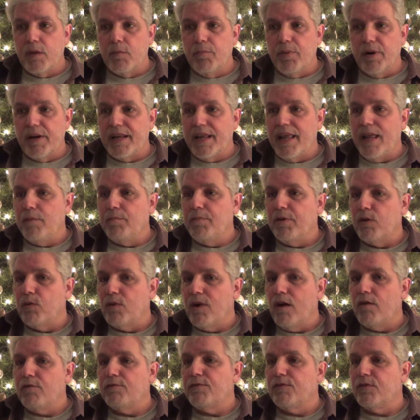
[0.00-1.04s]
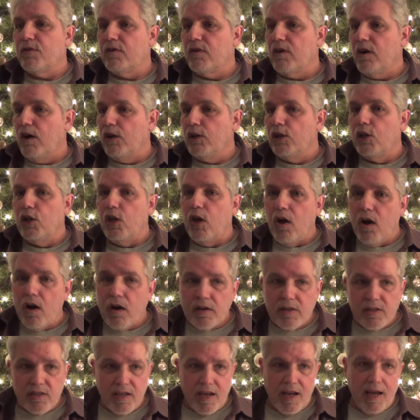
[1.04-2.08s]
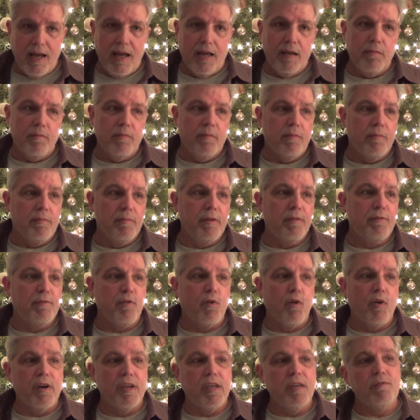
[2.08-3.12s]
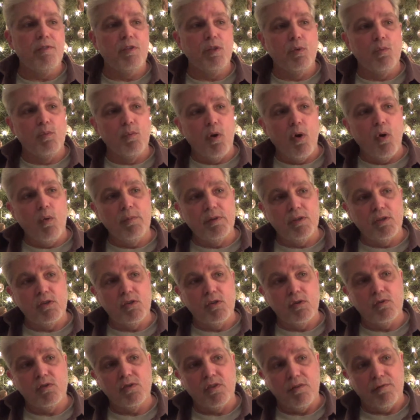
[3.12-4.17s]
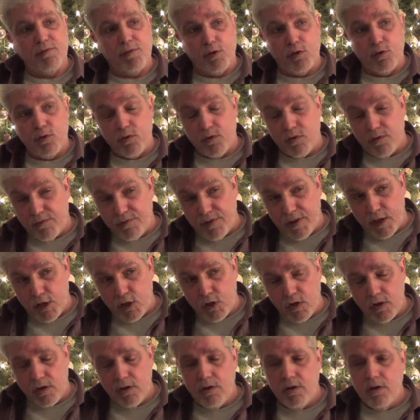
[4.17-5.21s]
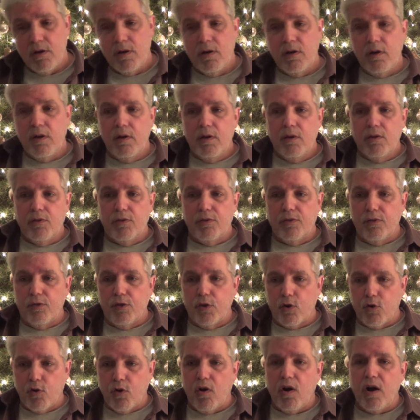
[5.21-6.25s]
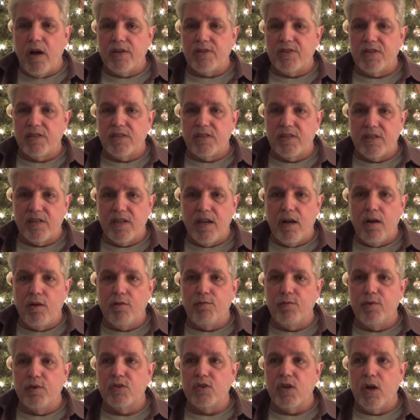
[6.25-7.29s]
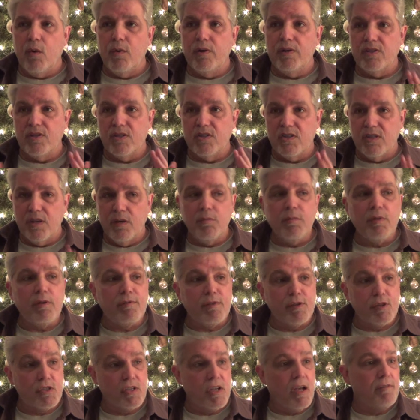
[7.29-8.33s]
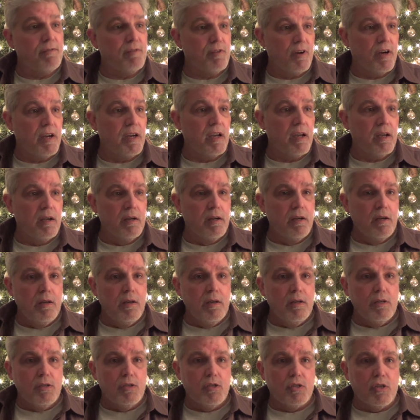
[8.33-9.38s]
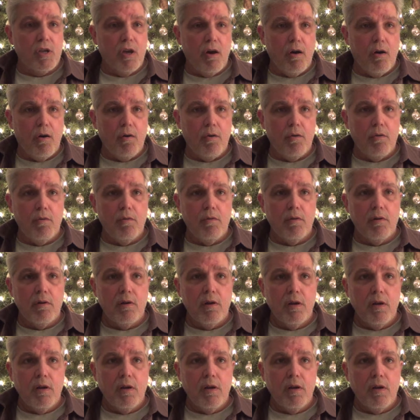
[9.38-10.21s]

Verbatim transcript: but it had been around for a long time before even the Romans used it for crucifixion. The cross itself was always a symbol for suffering. So